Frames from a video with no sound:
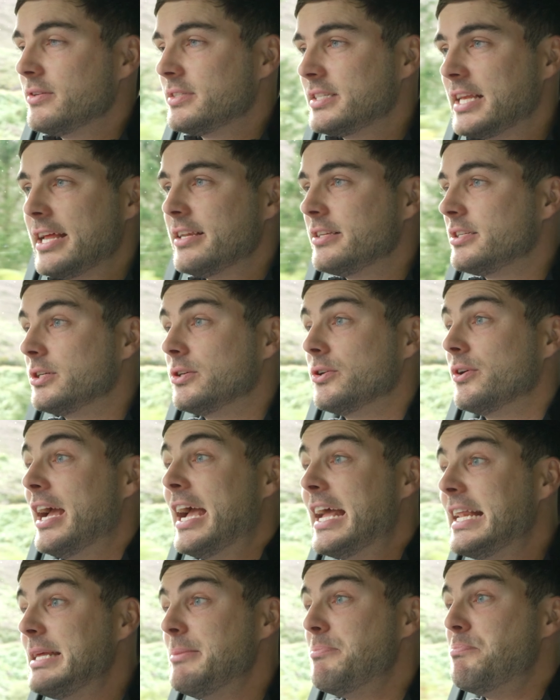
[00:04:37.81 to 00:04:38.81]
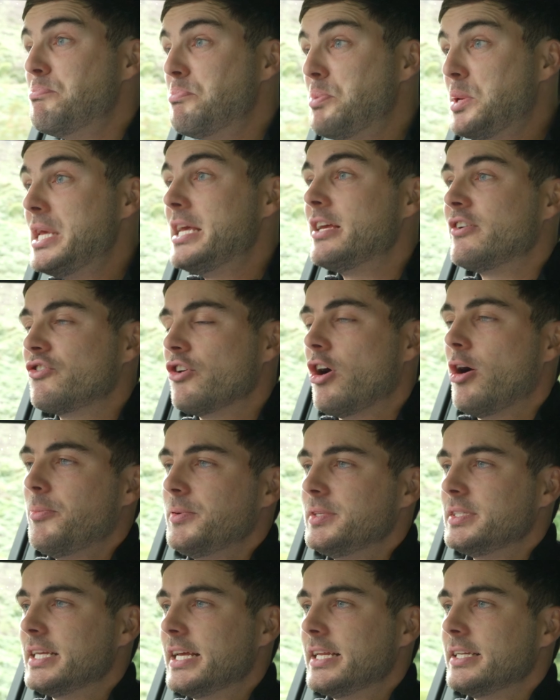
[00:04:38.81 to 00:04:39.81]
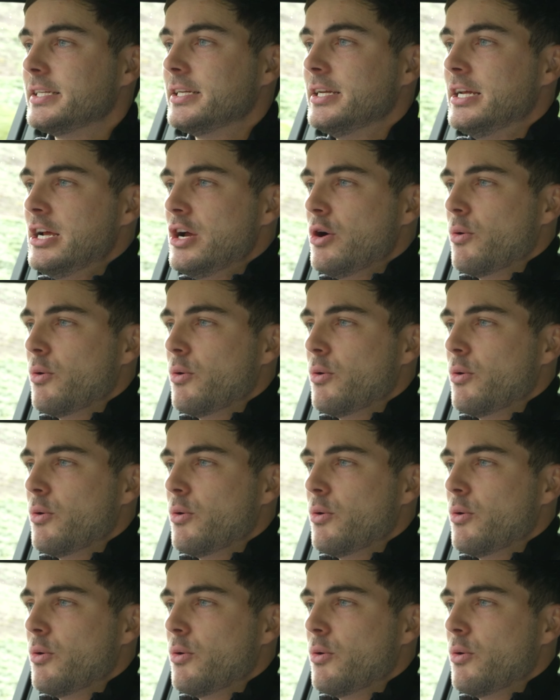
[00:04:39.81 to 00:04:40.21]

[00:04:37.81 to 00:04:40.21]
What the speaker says: Centre or any big shopping centre